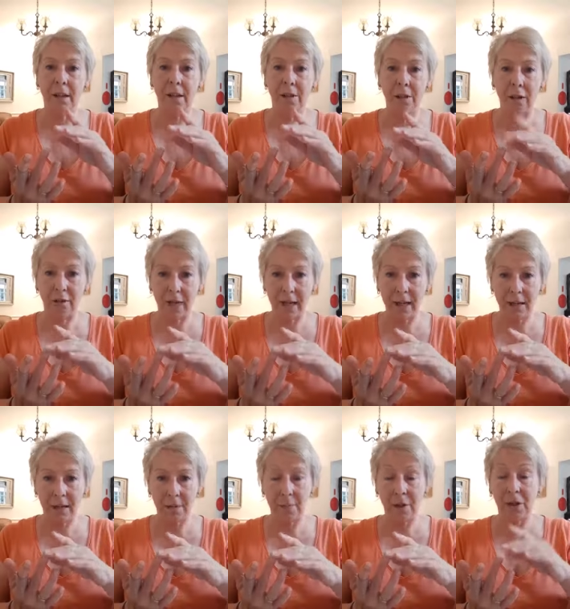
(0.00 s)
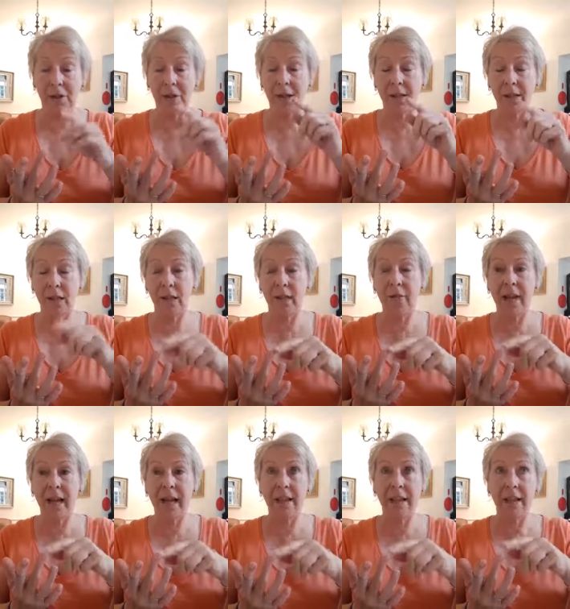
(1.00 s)
to have ended because it will have
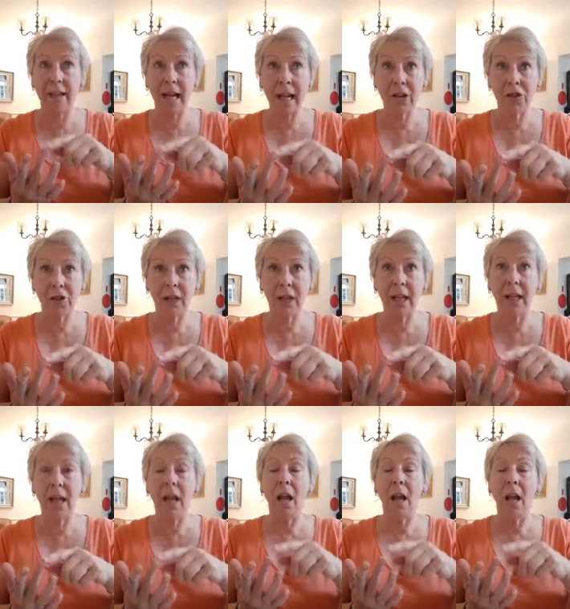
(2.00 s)
ended naturally